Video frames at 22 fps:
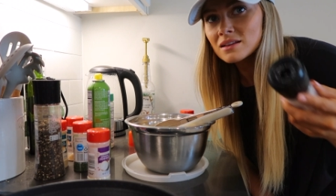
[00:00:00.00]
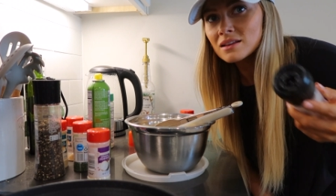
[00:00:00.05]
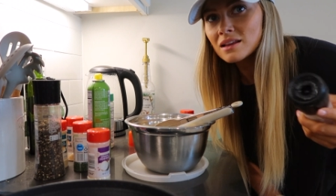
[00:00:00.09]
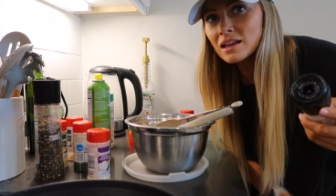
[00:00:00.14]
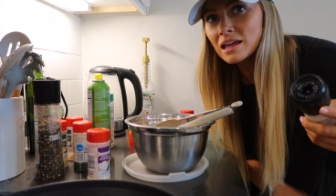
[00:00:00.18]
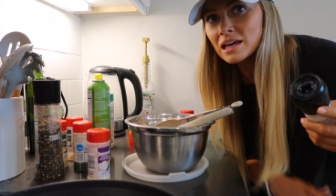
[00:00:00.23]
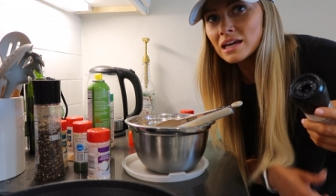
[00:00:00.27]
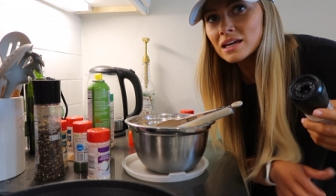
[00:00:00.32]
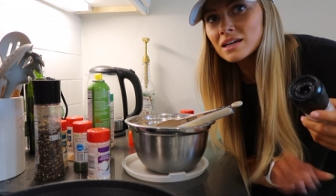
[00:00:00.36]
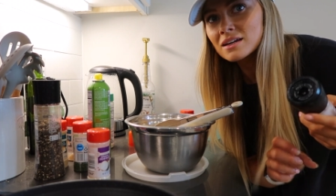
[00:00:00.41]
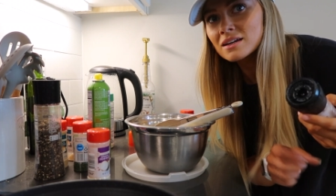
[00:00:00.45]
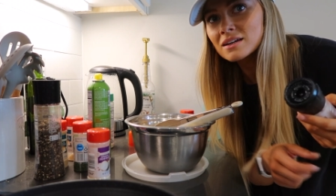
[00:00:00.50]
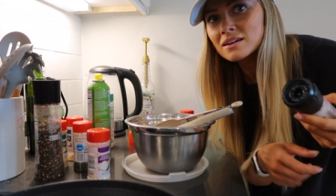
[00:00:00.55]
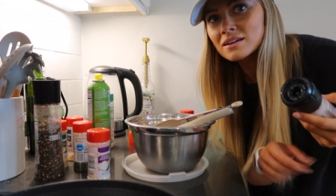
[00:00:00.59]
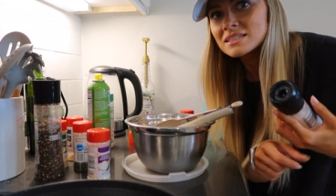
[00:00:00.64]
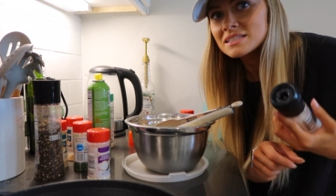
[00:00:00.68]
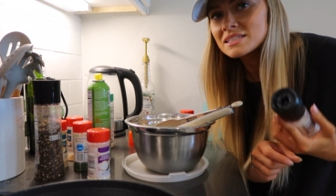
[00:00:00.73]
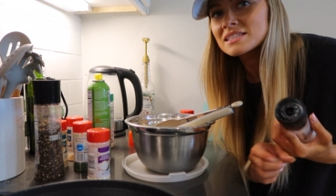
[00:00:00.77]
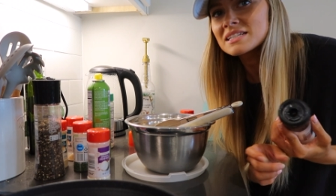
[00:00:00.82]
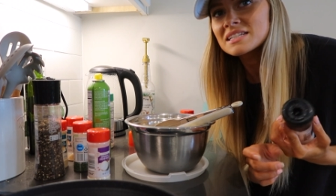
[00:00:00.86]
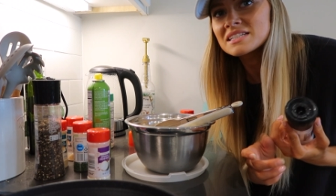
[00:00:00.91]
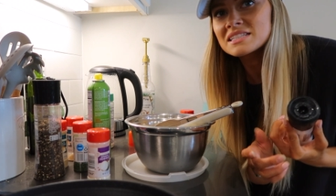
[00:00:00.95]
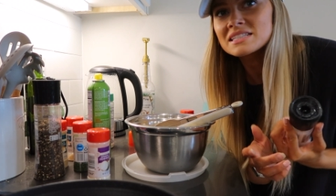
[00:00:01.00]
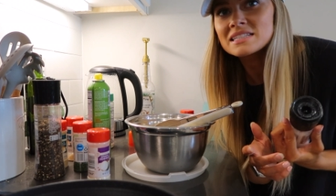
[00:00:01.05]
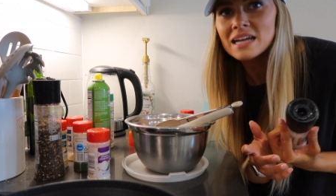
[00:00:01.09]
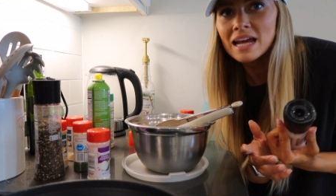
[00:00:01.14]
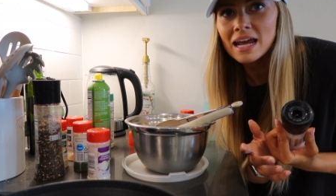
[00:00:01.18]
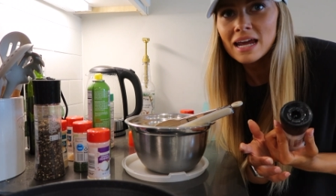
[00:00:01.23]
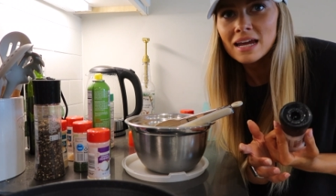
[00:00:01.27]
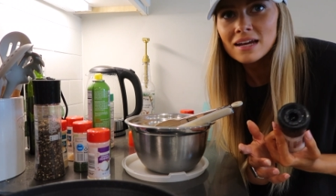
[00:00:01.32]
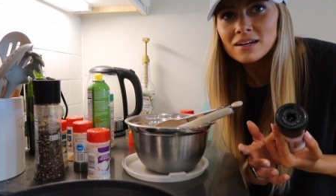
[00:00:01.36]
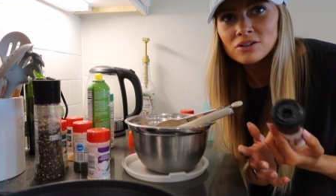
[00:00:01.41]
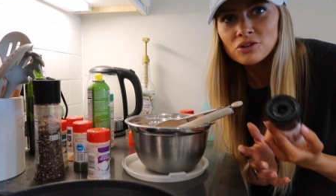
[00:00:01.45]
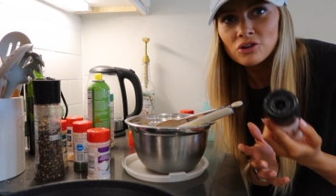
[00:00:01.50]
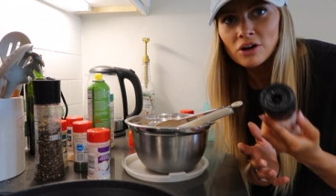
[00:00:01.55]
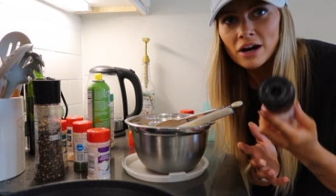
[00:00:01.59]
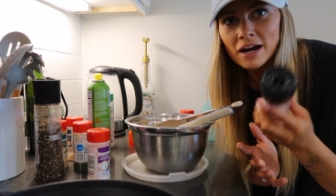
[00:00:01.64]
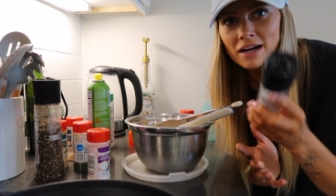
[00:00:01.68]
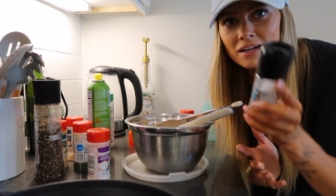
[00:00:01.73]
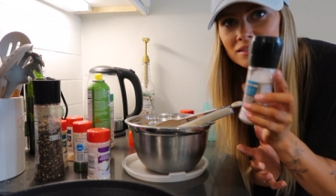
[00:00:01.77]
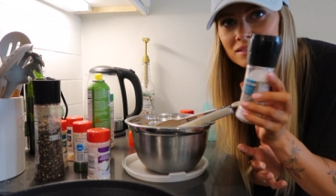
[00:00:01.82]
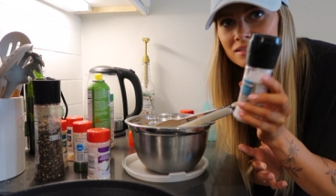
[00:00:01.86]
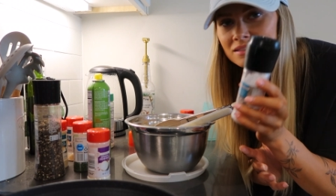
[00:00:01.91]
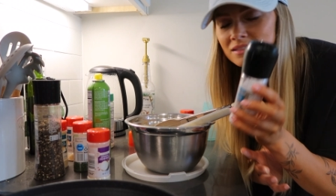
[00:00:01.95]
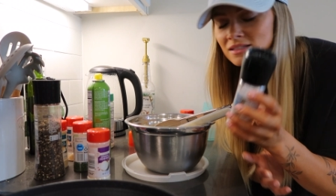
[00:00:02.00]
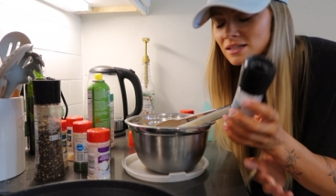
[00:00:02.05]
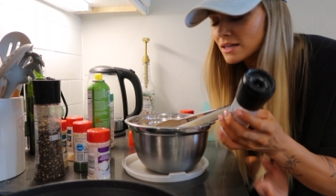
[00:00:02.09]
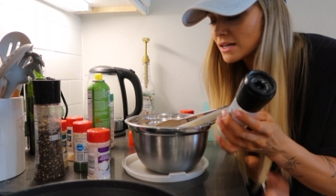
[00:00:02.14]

like 6 to 8 cracks.